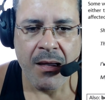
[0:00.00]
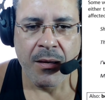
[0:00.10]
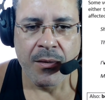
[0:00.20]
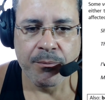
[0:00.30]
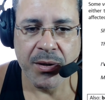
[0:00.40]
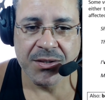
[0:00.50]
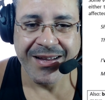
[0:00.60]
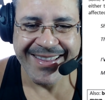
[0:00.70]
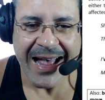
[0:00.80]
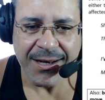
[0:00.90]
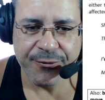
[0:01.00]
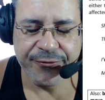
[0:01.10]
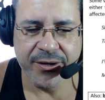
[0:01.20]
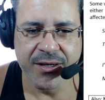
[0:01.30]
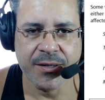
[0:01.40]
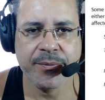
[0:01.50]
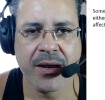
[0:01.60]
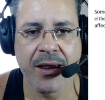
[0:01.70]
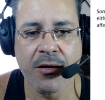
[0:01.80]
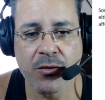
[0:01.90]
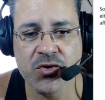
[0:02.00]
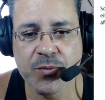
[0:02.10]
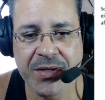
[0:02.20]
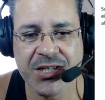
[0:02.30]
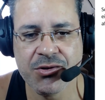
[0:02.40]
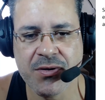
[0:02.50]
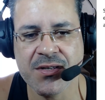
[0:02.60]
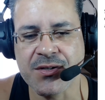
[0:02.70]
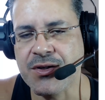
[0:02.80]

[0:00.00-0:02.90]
But that verb can also be intransitive.